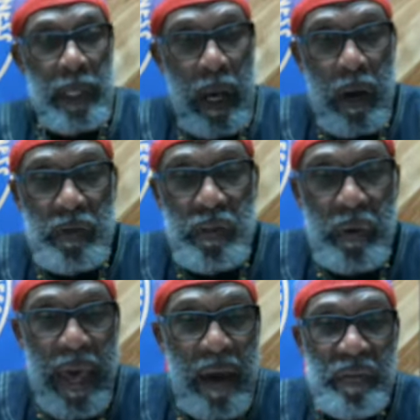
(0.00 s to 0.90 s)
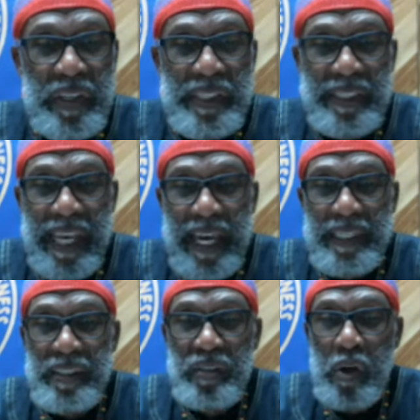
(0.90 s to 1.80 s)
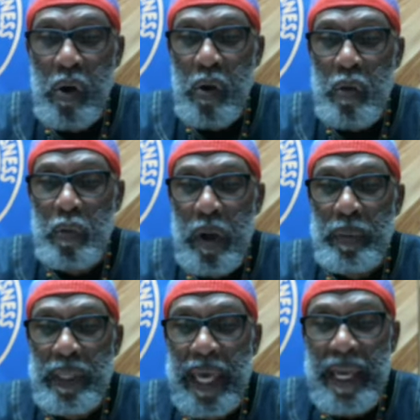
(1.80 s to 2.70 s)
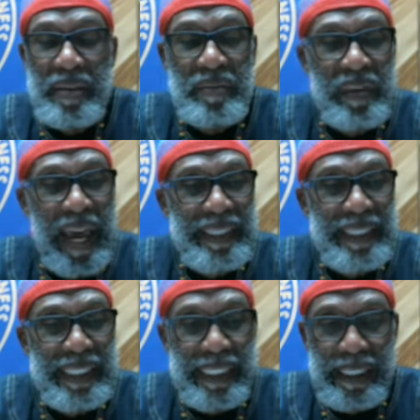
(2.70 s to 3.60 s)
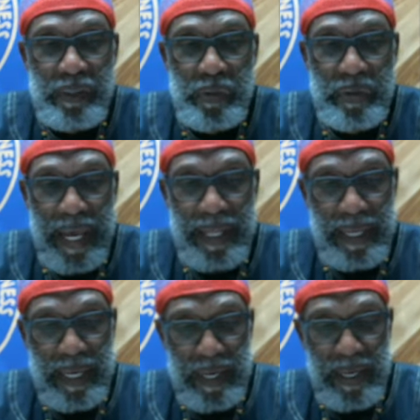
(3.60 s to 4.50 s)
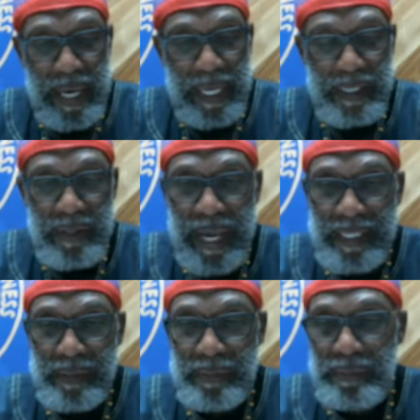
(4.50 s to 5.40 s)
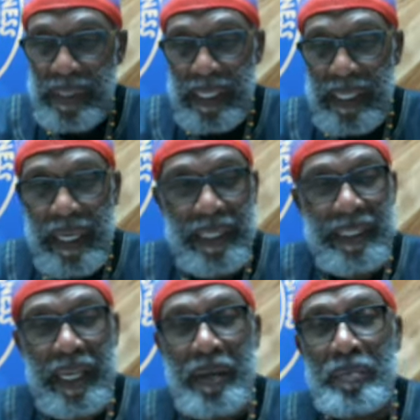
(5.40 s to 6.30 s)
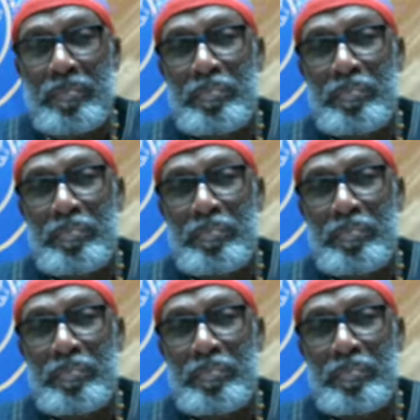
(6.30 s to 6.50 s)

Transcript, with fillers: Also, African scientists go replicating vaccines. So you got yeah, you got some, you understand,